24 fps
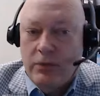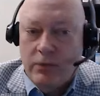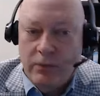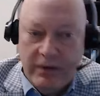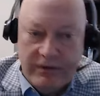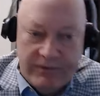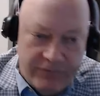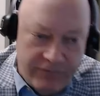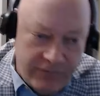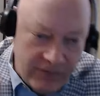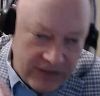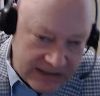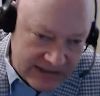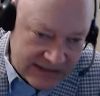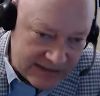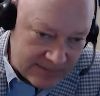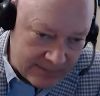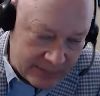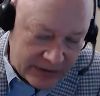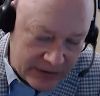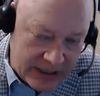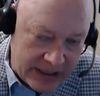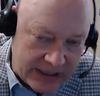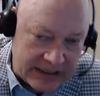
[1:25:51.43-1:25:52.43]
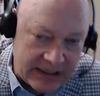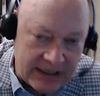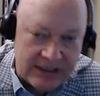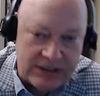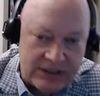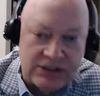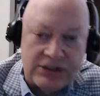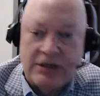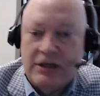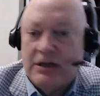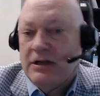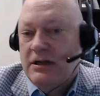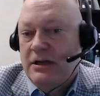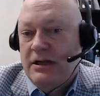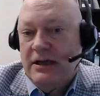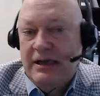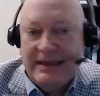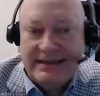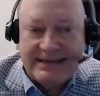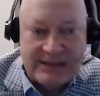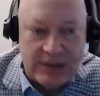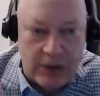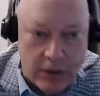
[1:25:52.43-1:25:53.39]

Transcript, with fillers: we fixed the blockage, it's